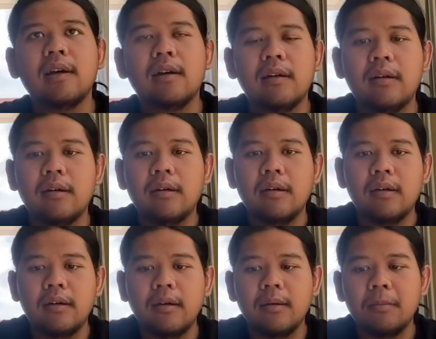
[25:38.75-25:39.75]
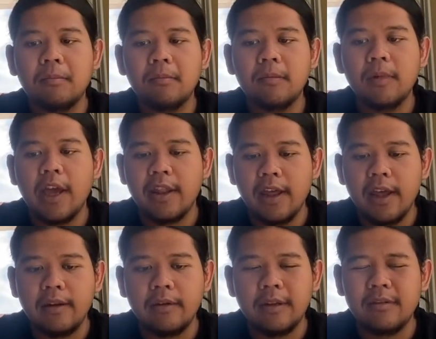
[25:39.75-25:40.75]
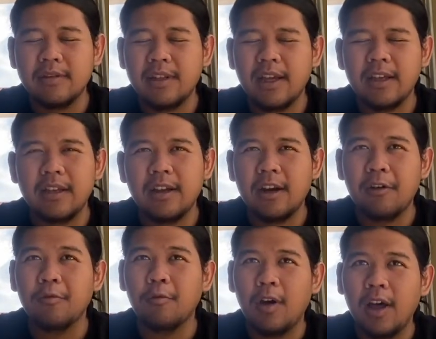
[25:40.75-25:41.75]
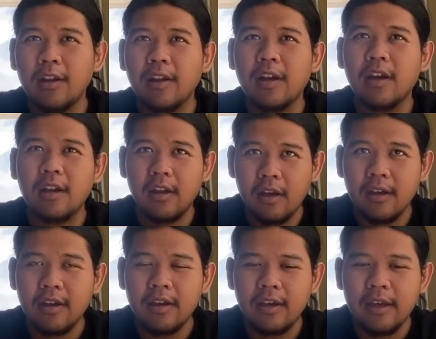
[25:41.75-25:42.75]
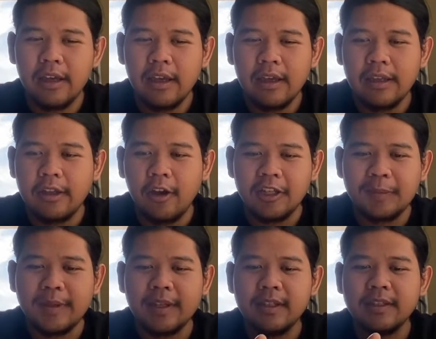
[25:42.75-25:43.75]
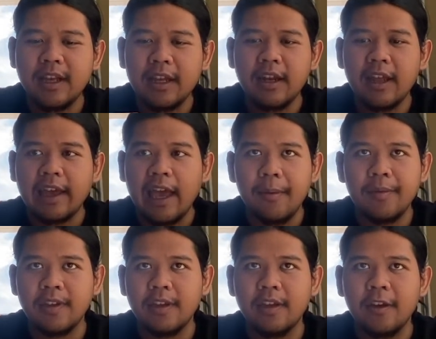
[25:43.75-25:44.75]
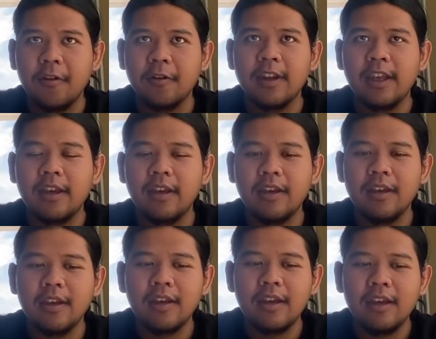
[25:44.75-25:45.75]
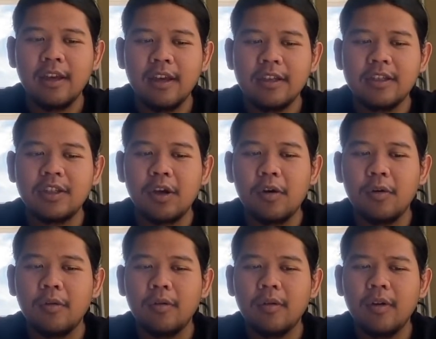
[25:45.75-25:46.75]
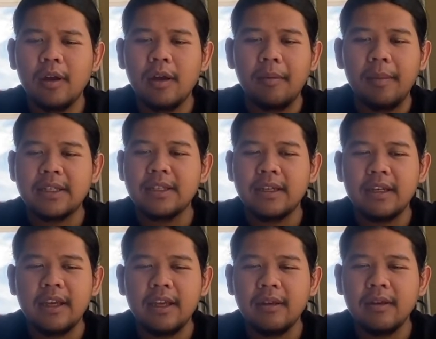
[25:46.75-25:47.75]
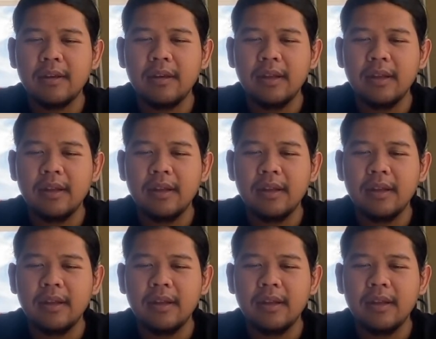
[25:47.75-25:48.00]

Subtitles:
and then it's like around 1 o'clock. The hospital is kind of like empty, only. So basically